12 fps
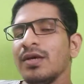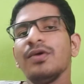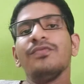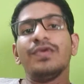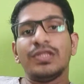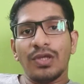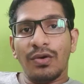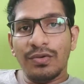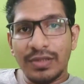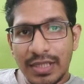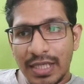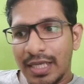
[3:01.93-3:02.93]

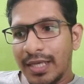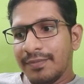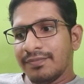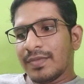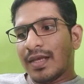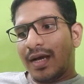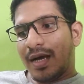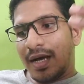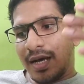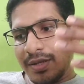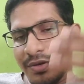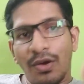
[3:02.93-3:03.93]
without the
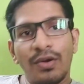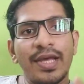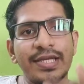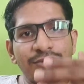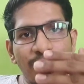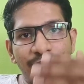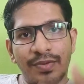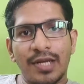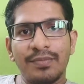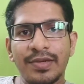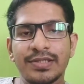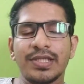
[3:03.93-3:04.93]
knowledge or
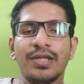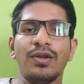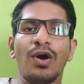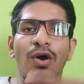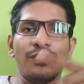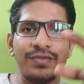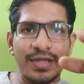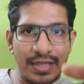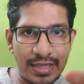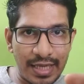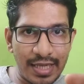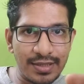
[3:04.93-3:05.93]
permission of the
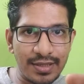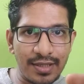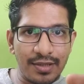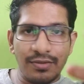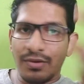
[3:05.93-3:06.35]
creator